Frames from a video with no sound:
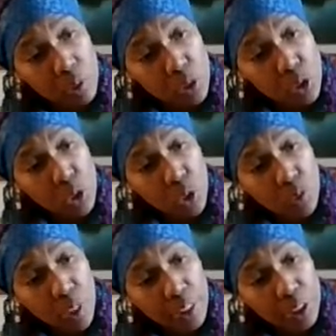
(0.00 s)
There's no
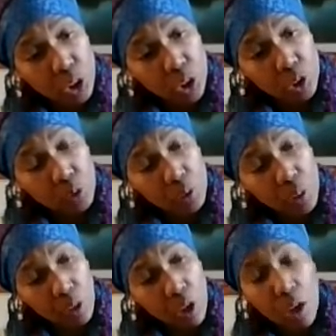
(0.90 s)
rush
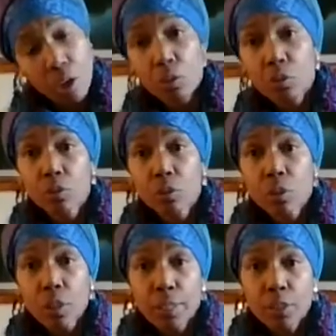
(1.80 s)
at all.
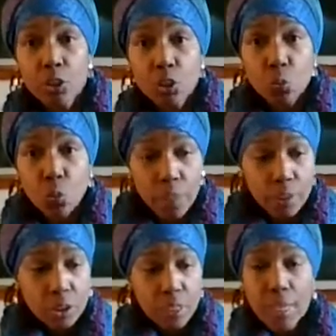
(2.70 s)
And just
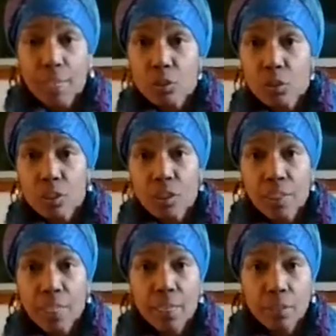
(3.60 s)
watch that. You see
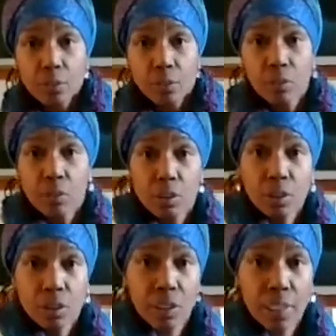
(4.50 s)
that? You
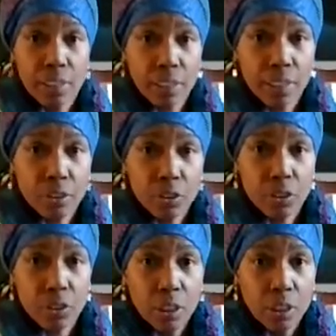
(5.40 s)
see that there?
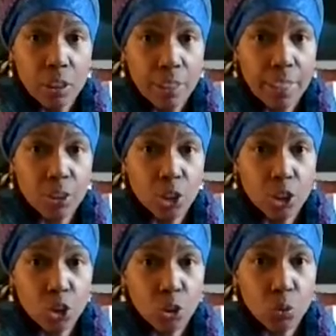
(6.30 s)
That's the
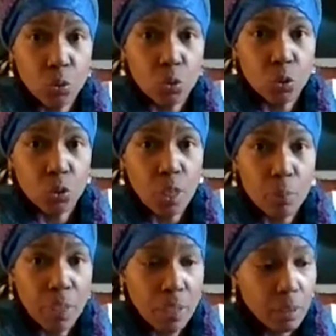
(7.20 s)
juice
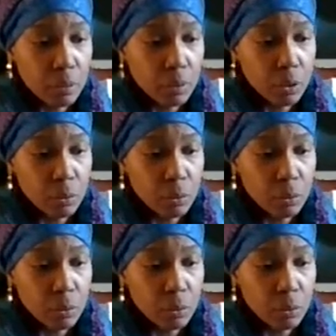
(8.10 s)
coming out.